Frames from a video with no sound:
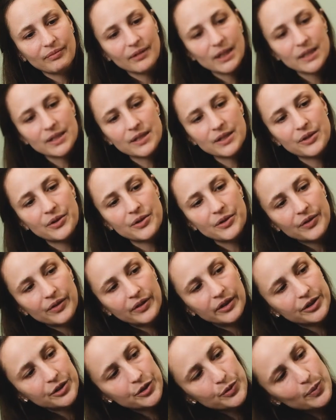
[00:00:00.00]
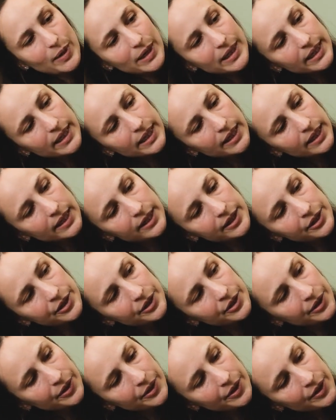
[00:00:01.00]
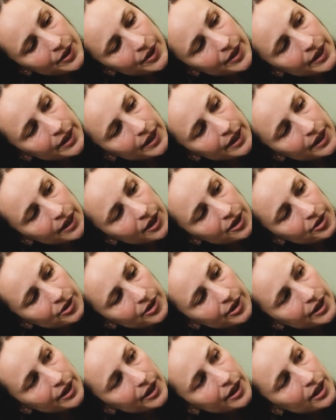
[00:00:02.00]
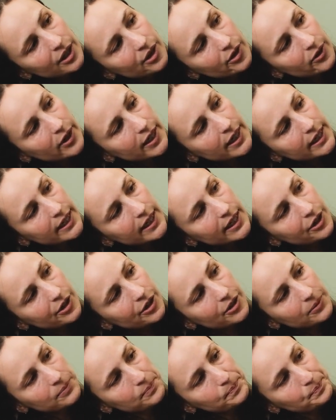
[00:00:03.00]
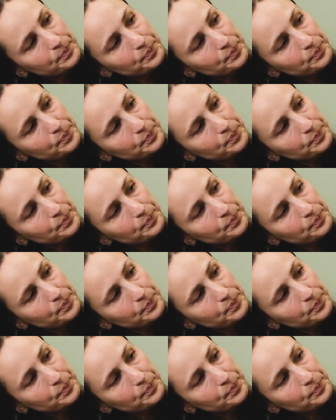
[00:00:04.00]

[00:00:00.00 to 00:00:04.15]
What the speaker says: so there's one here, here, here, and here.